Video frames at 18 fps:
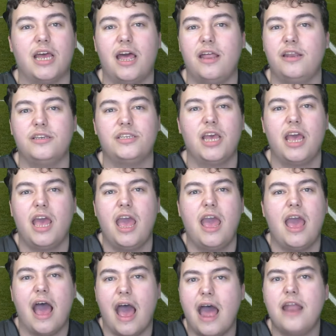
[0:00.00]
And
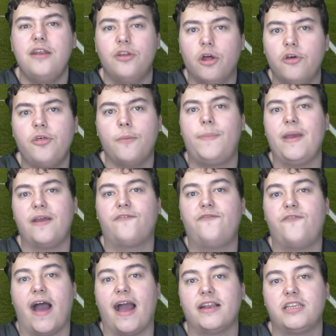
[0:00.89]
another big
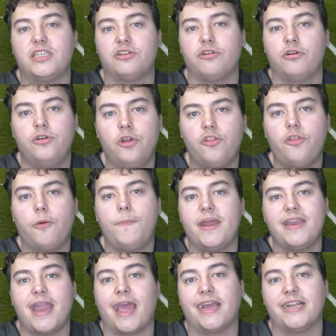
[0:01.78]
factor, another
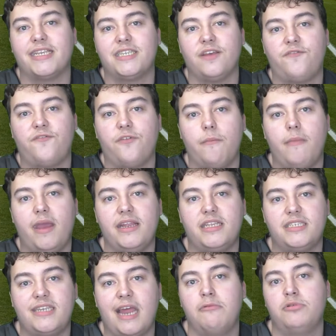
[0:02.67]
big negative for
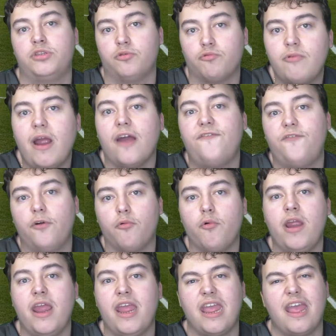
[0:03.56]
me today was the
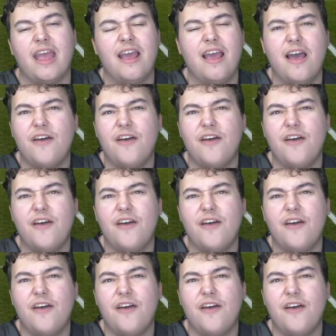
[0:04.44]
referee.